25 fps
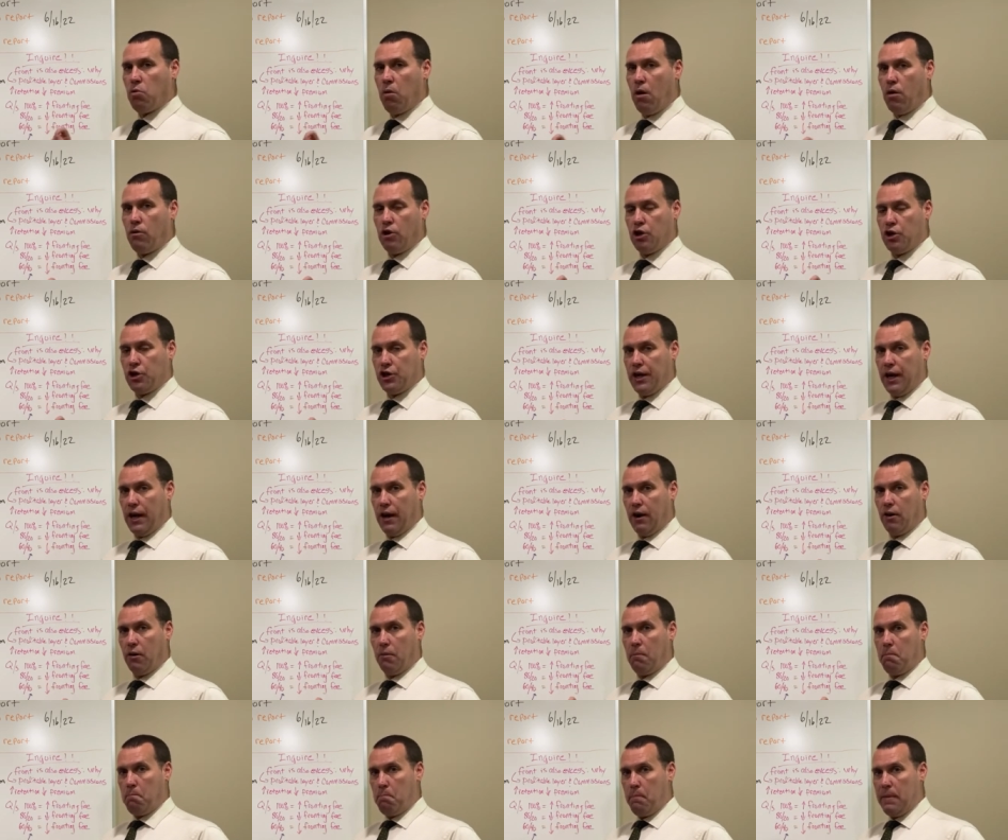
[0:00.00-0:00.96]
quota
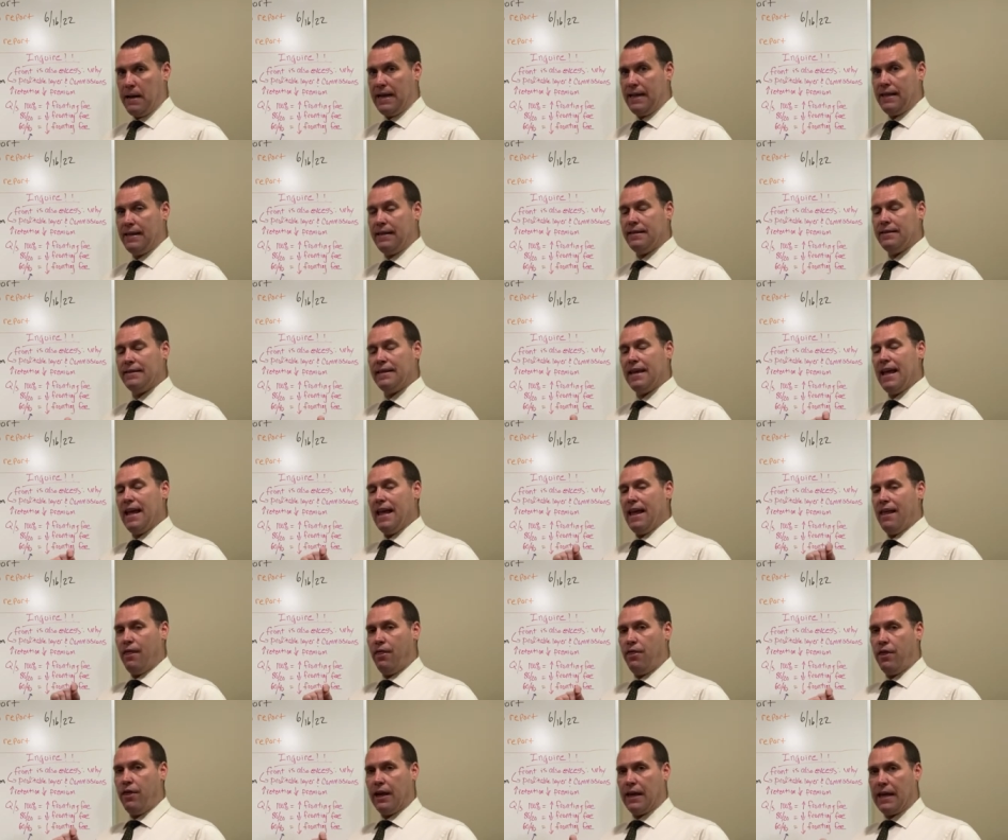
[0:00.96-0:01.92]
share means
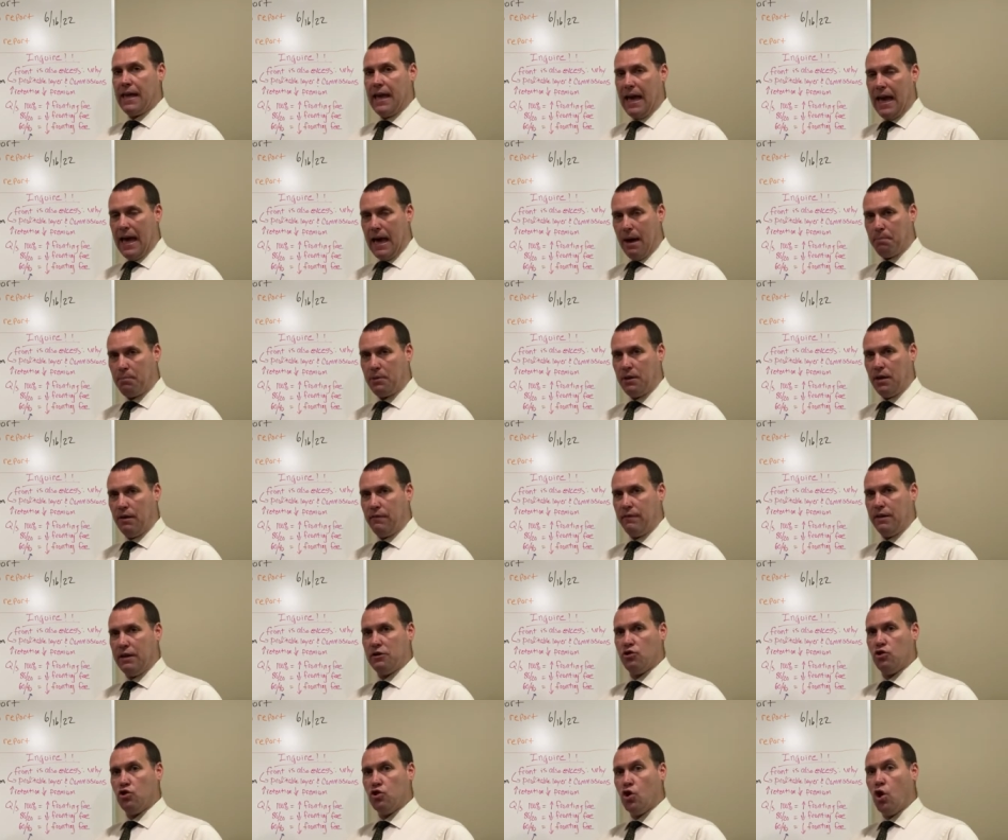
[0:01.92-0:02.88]
the captive
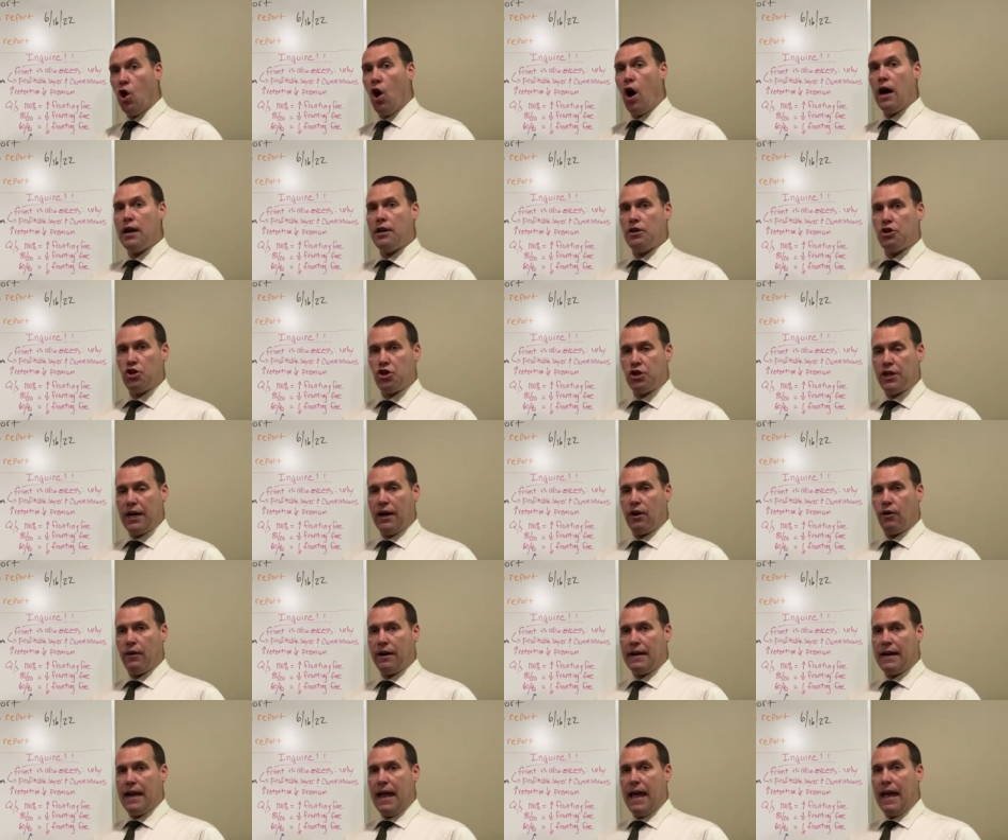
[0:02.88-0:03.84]
is not
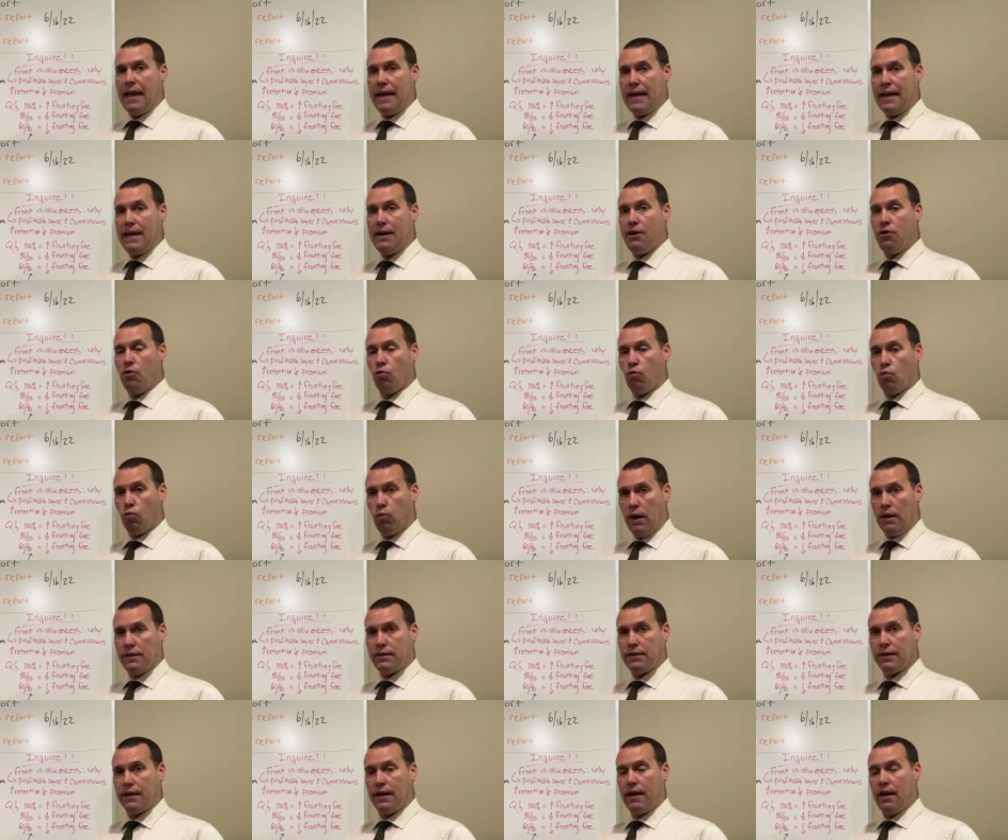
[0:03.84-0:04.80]
sharing any
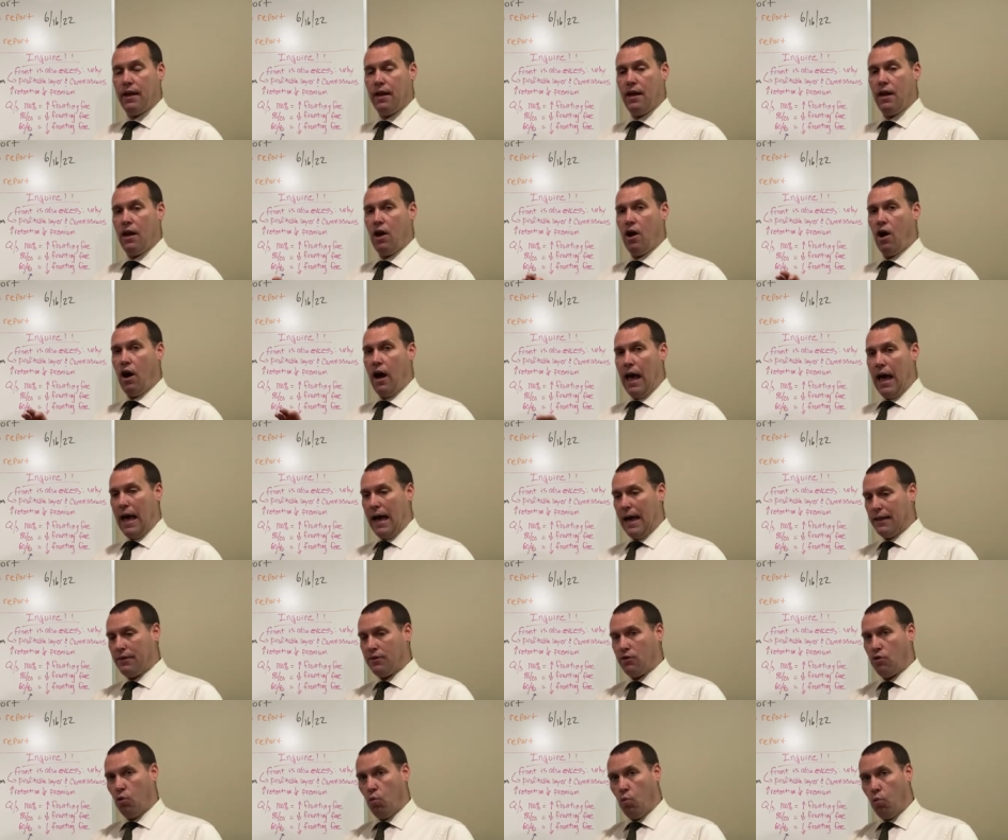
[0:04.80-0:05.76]
risk
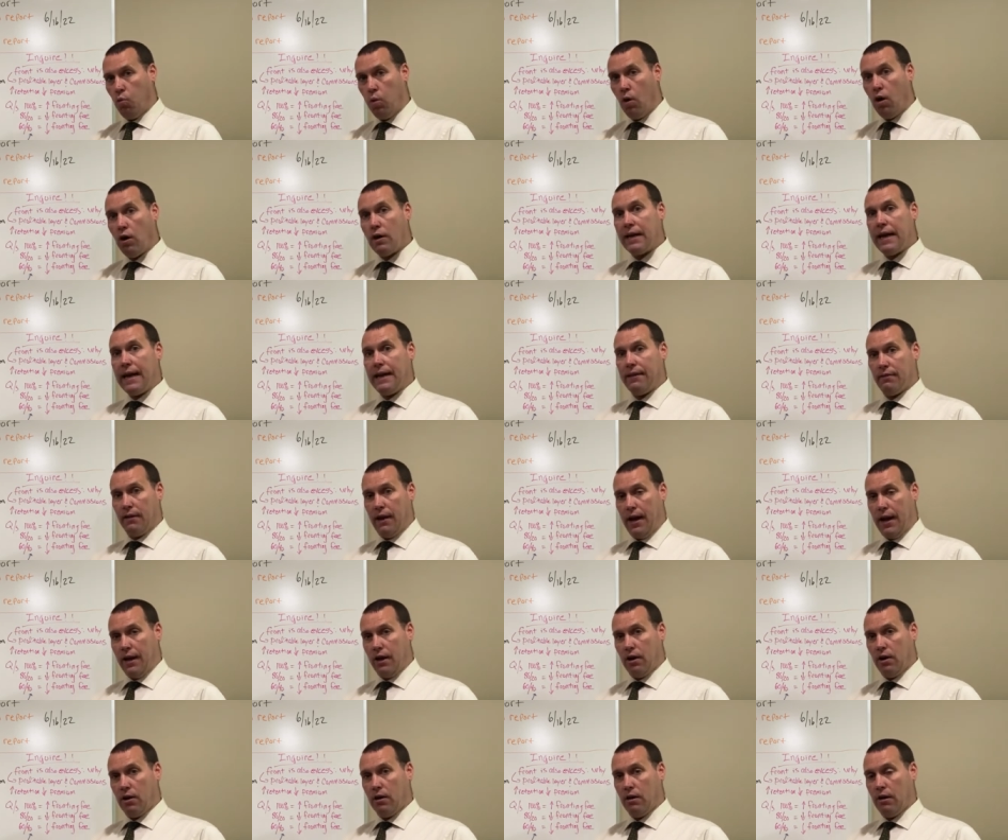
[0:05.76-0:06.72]
at the working
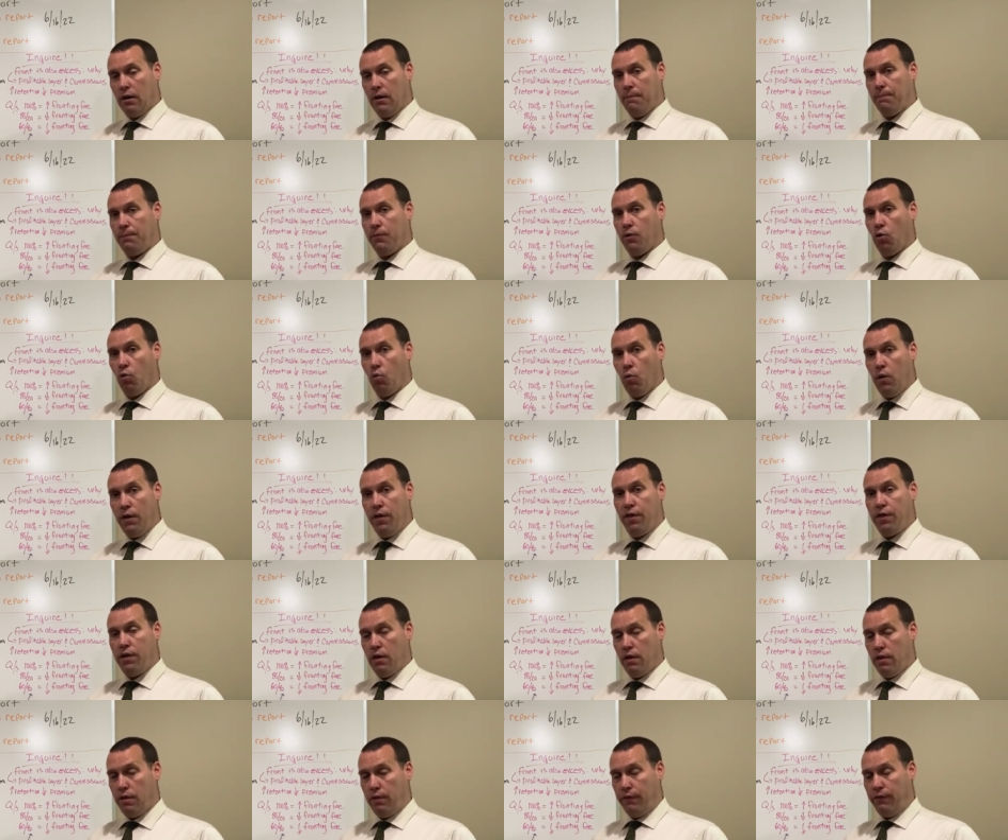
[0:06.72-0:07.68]
layer
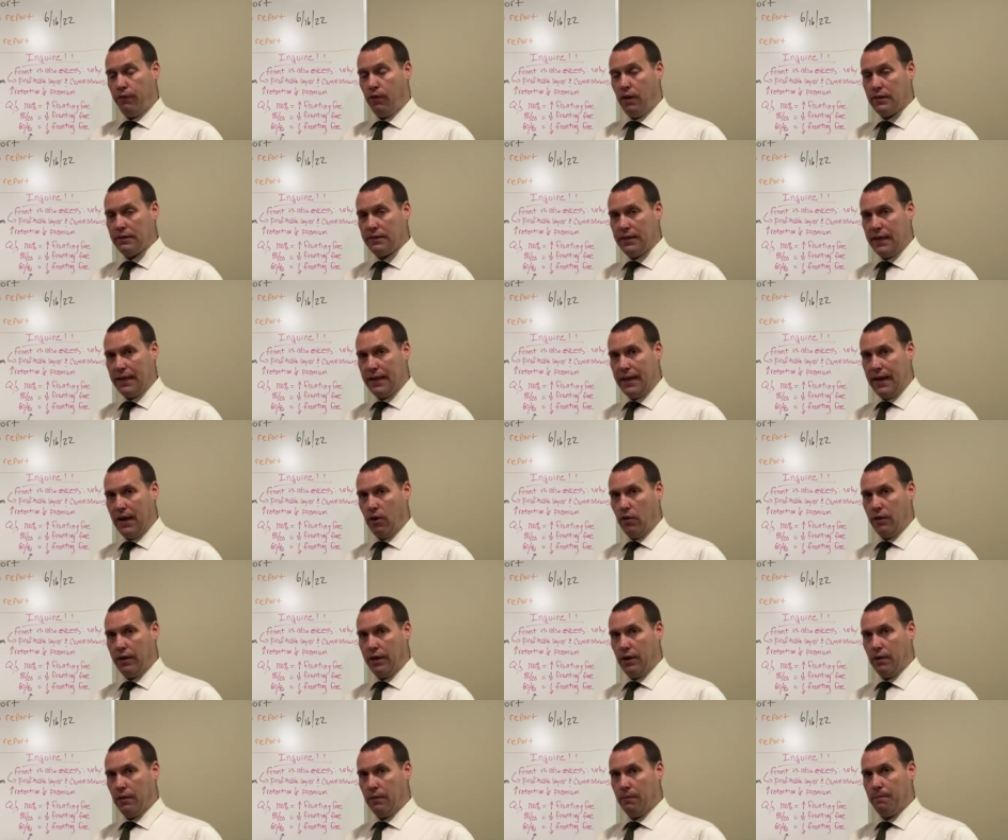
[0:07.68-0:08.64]
with the fronting
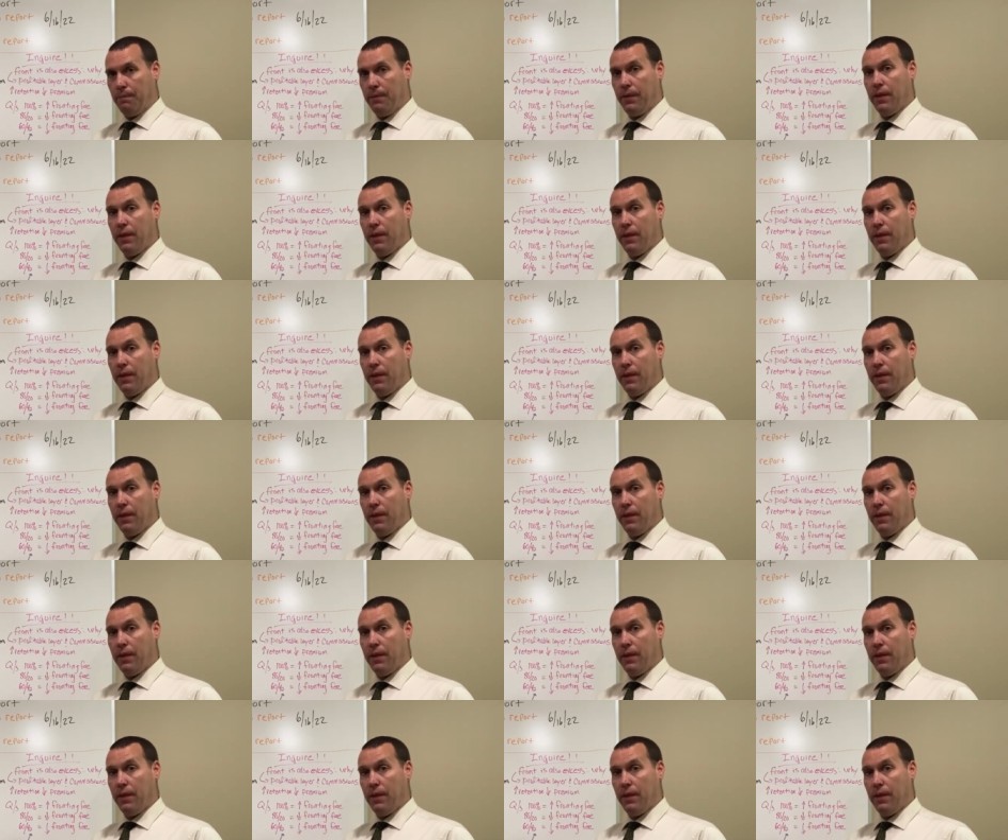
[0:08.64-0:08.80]
carrier.